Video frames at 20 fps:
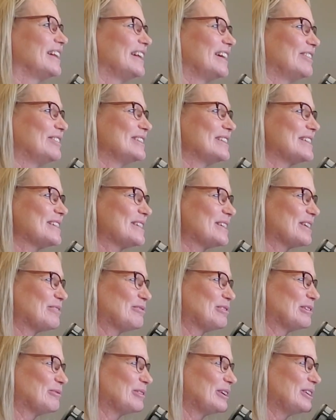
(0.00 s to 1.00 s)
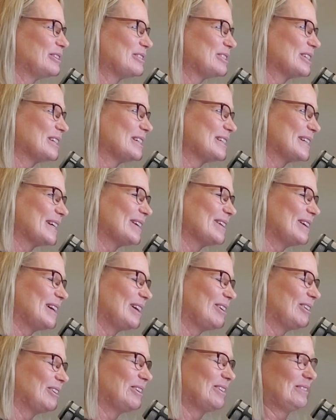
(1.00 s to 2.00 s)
that one's a tough one. We usually sell out.